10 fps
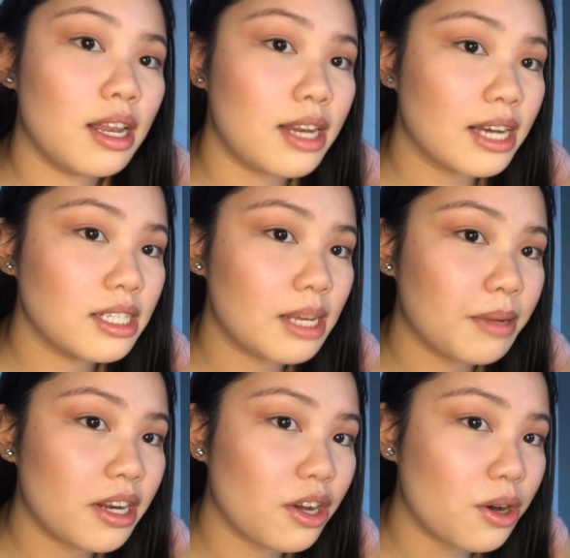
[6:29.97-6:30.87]
Next, I'm
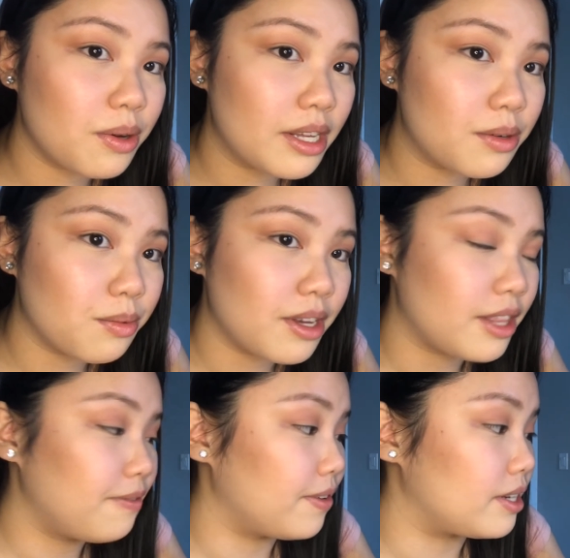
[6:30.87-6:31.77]
gonna go in with
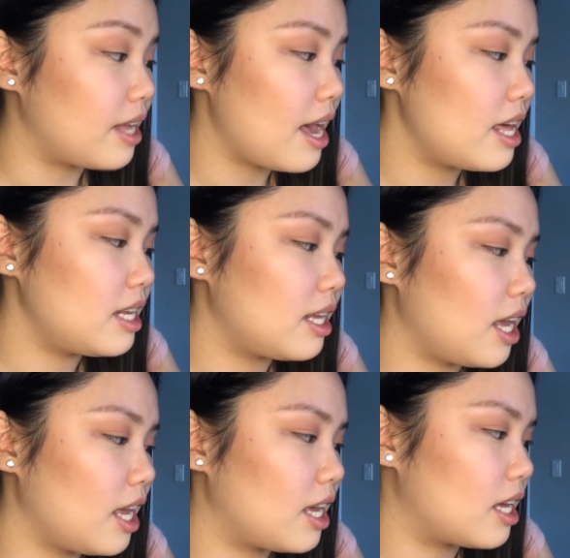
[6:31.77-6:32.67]
Fiddlehead,
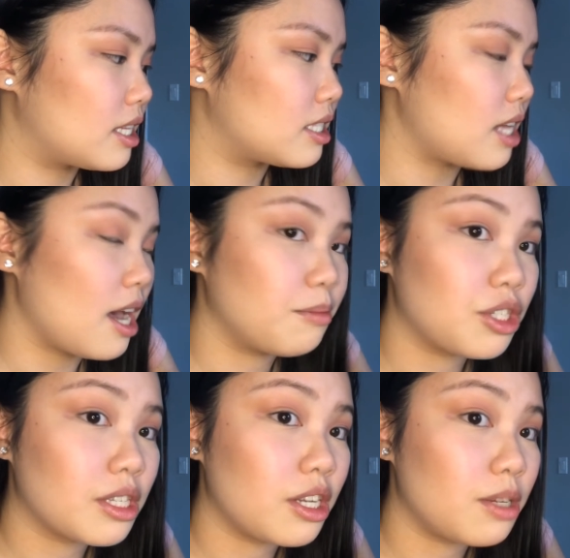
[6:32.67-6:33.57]
and I'm
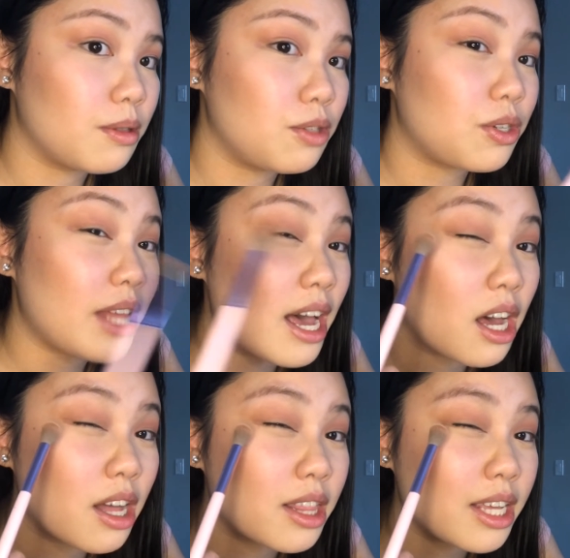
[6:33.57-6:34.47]
just gonna do
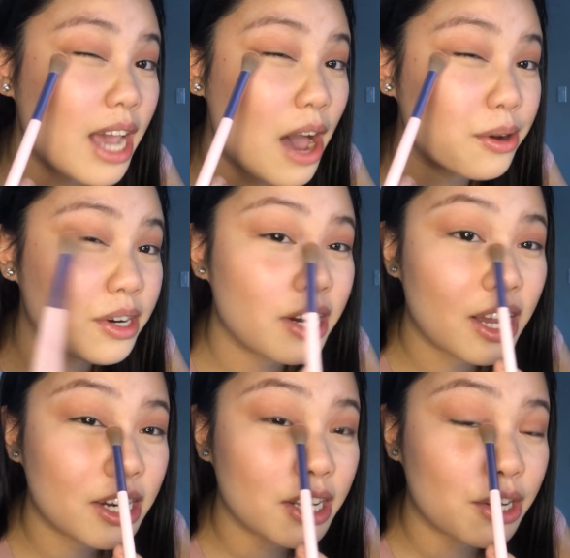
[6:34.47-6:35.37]
that on the outer
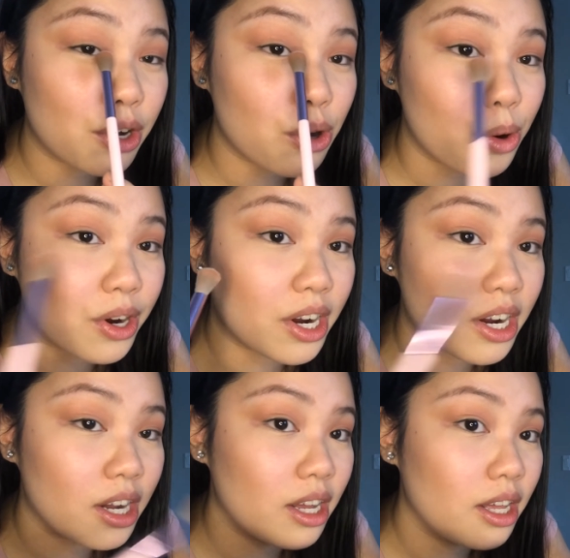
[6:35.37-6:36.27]
and inner corner
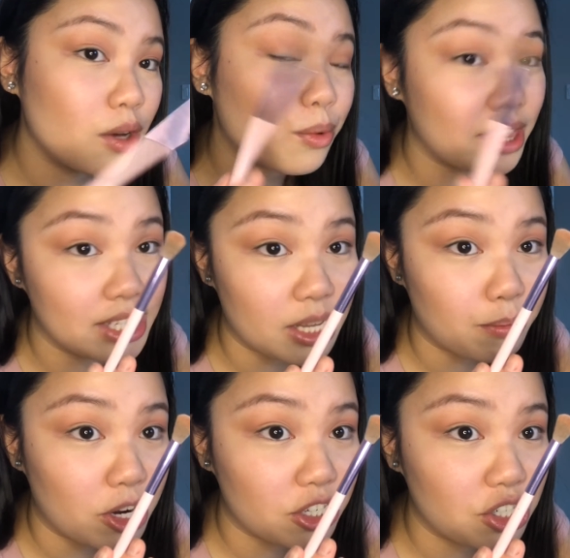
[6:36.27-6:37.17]
with the same
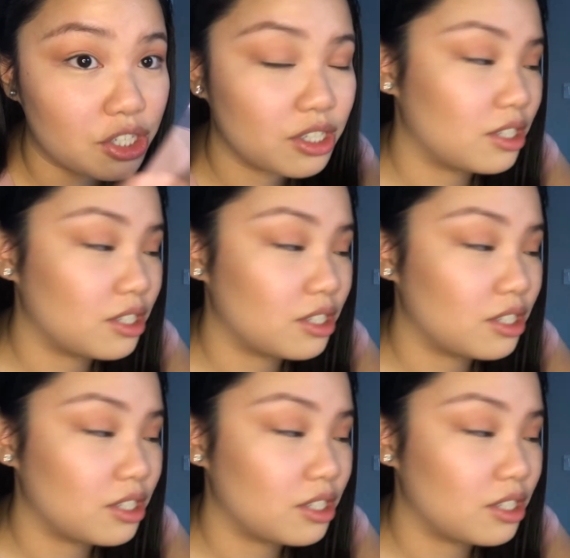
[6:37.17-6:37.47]
brush.